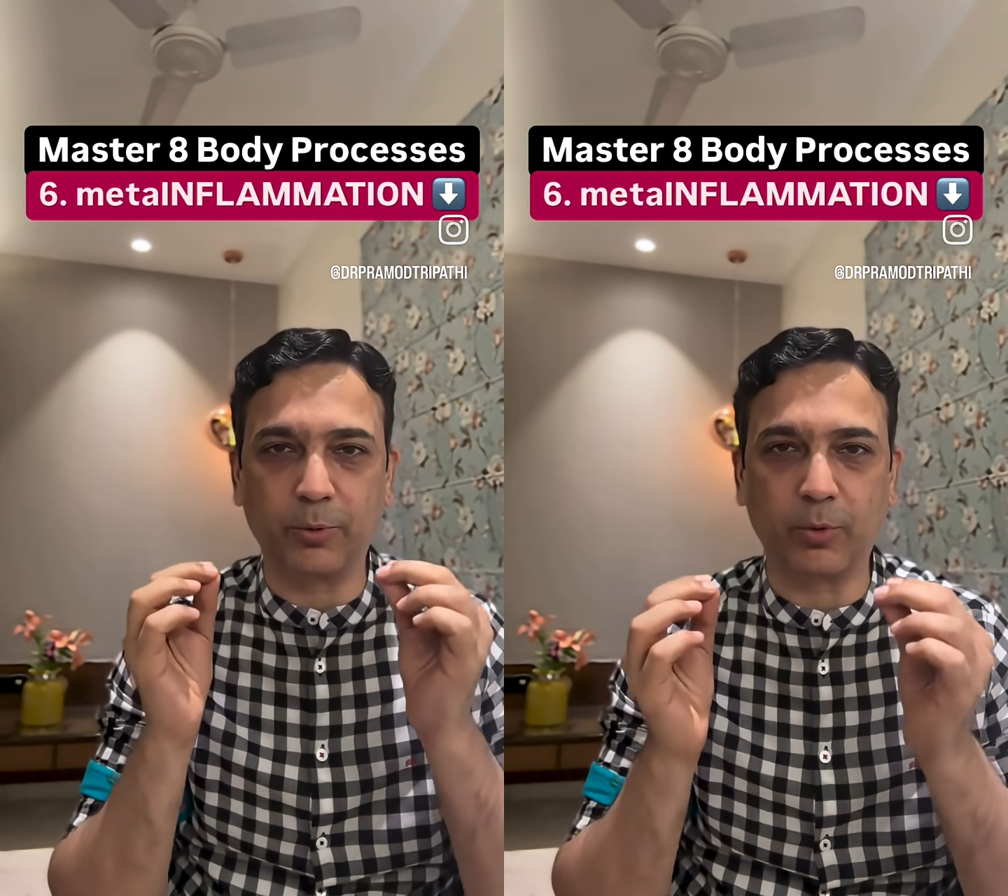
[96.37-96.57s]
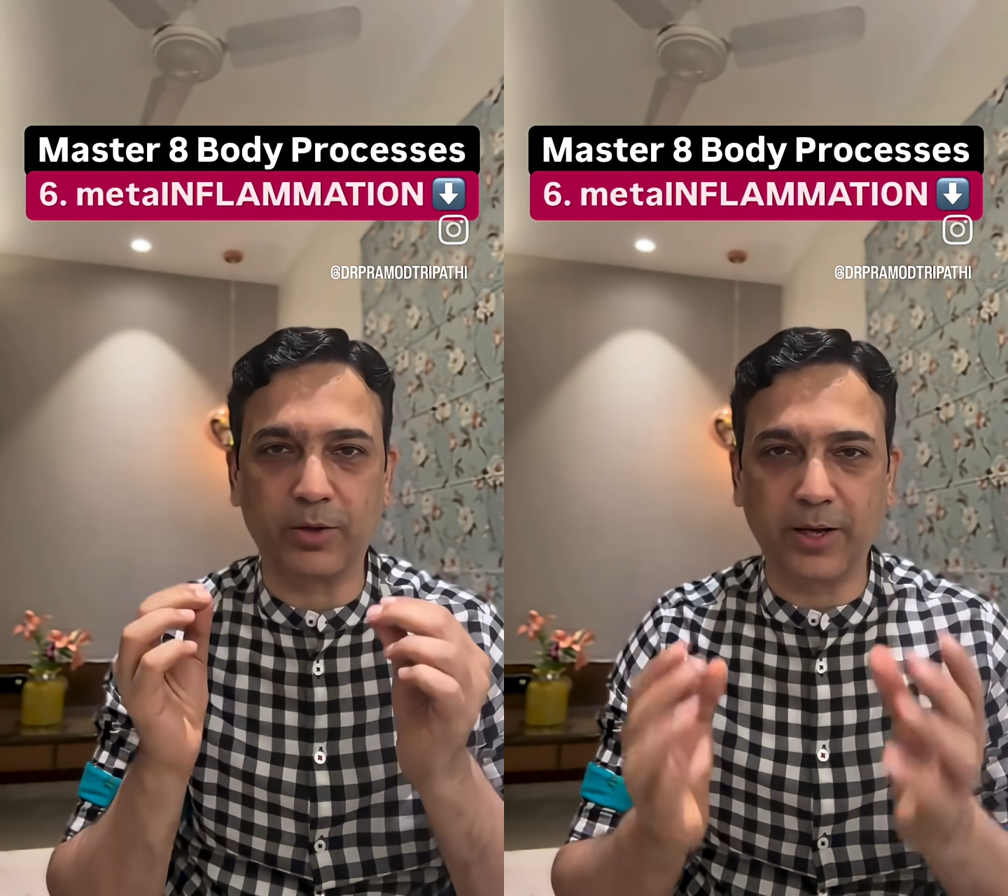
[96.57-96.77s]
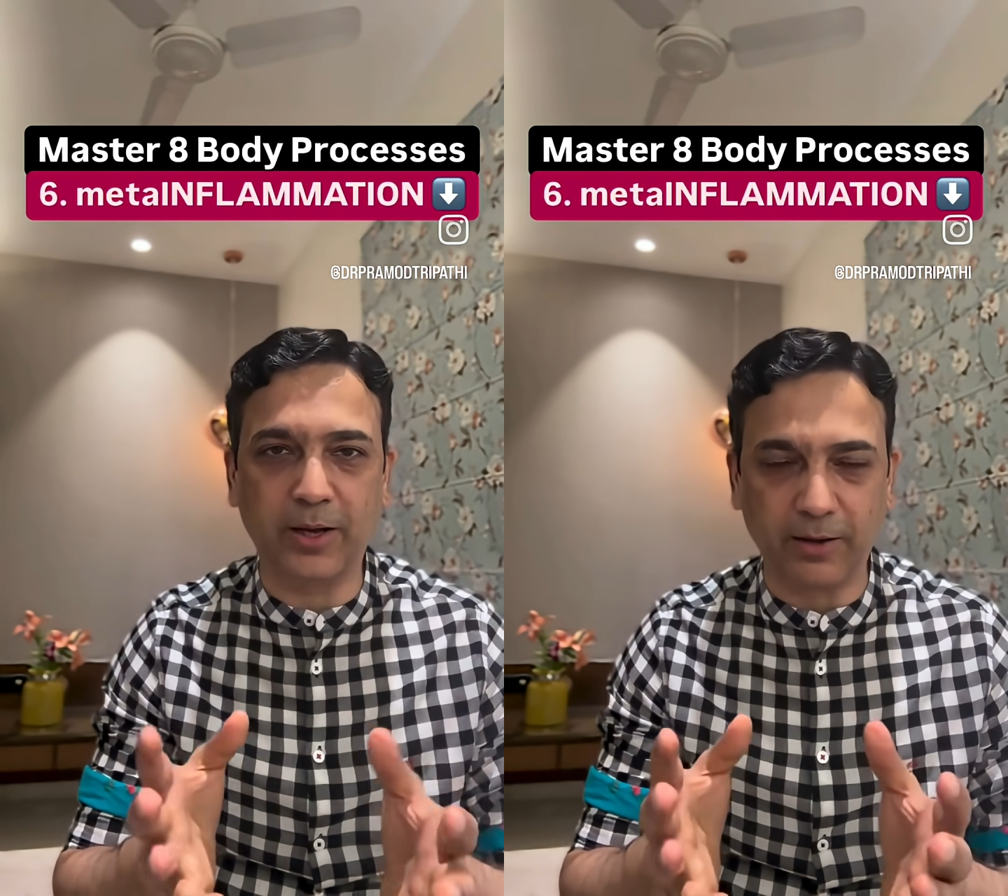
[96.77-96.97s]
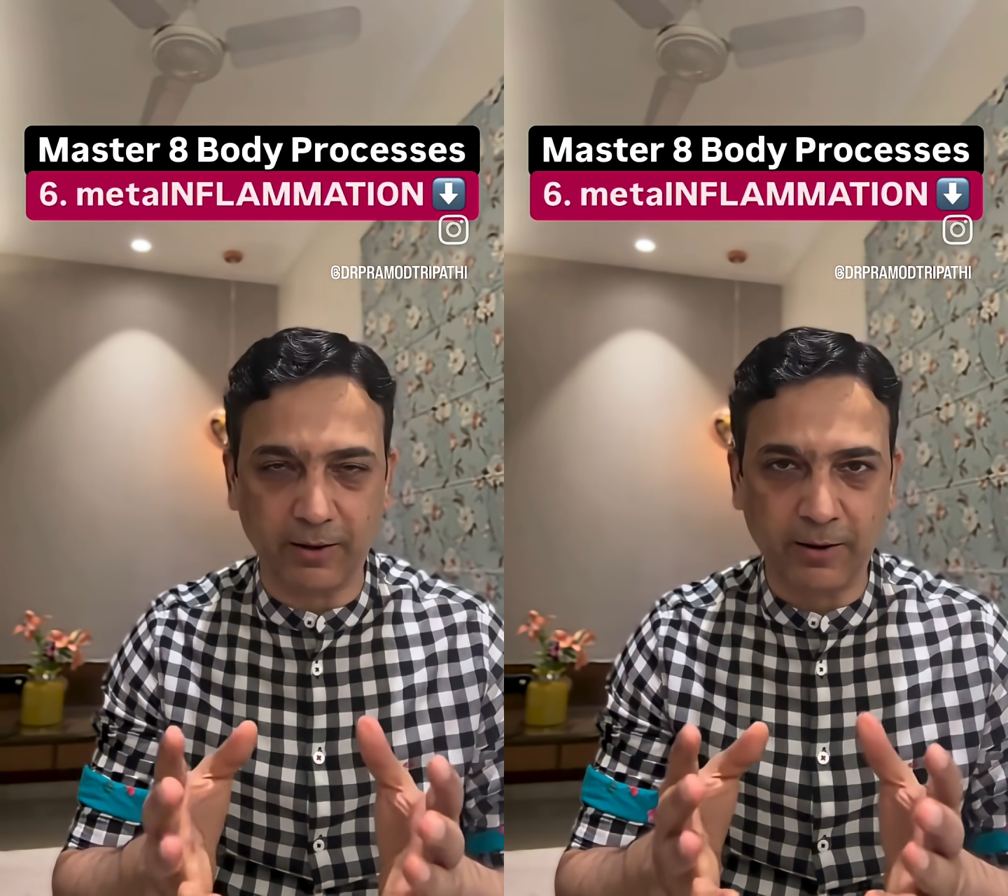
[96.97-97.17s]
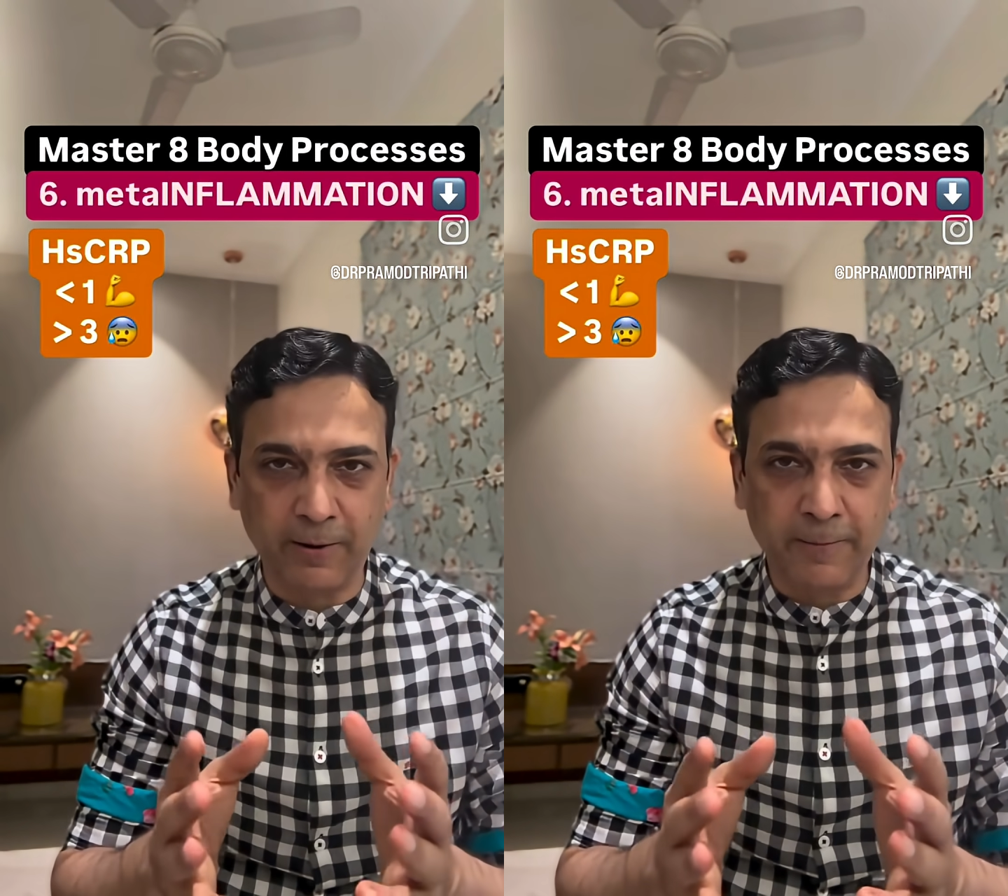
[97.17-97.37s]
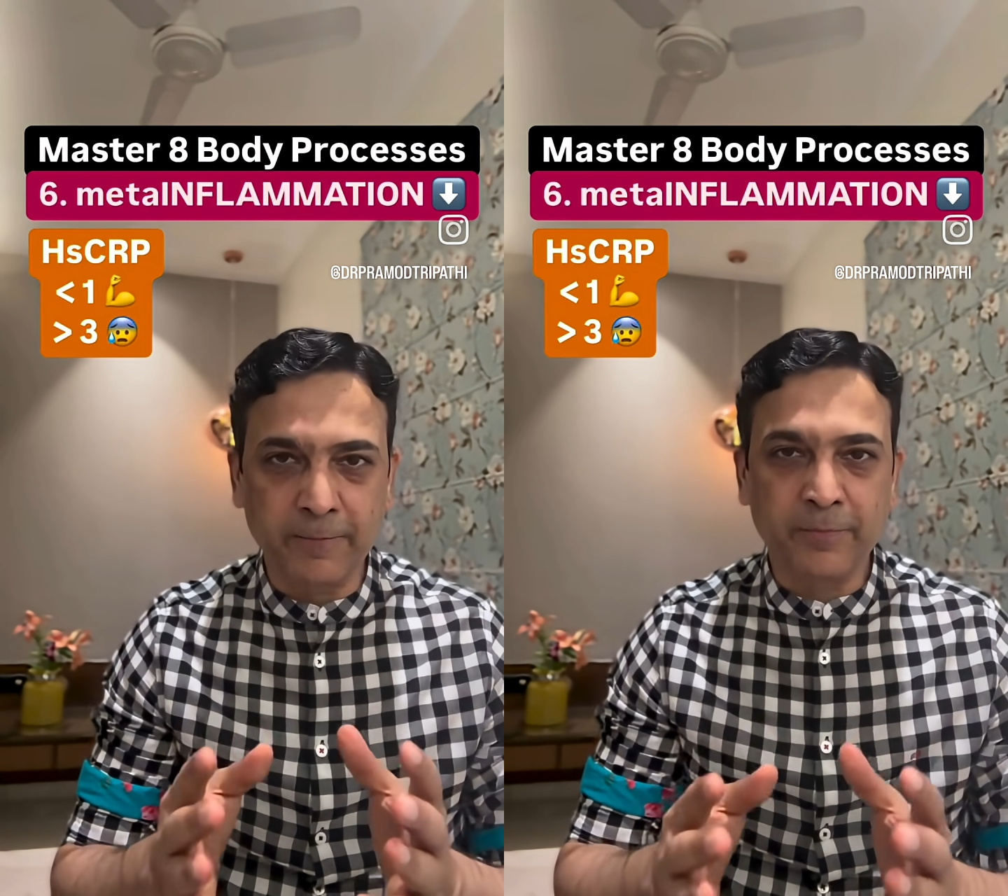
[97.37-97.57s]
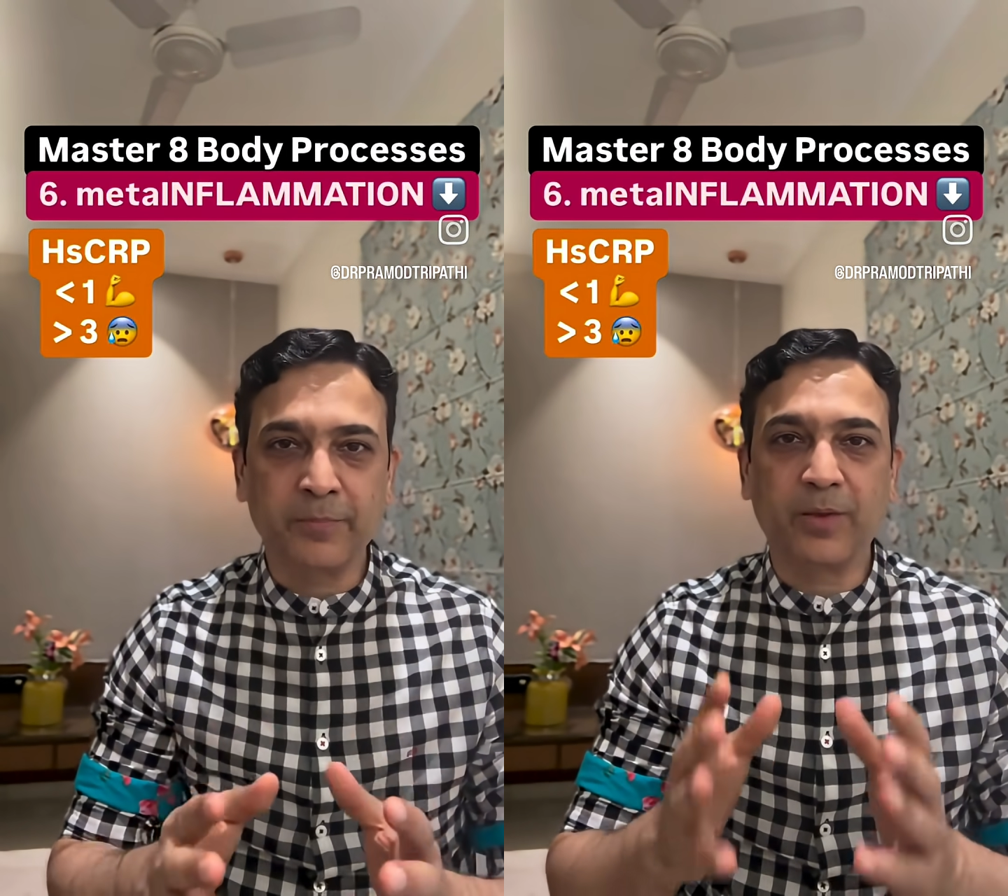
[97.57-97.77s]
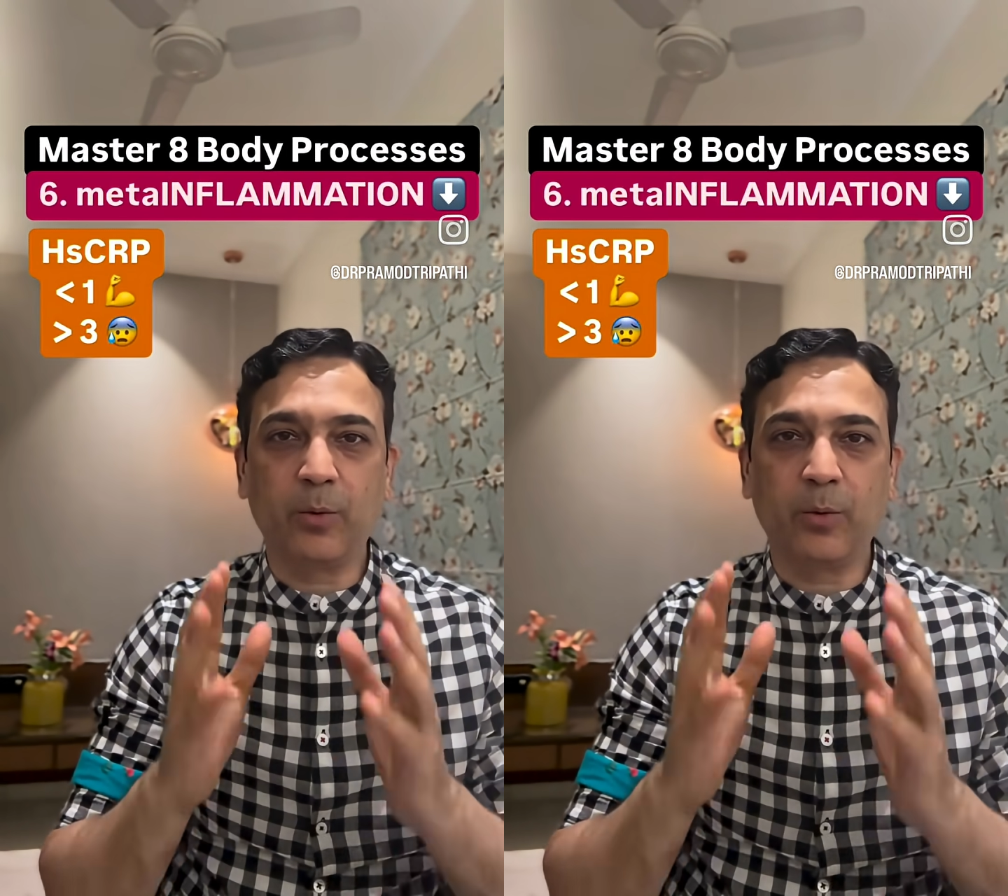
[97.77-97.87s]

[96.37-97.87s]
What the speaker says: protein,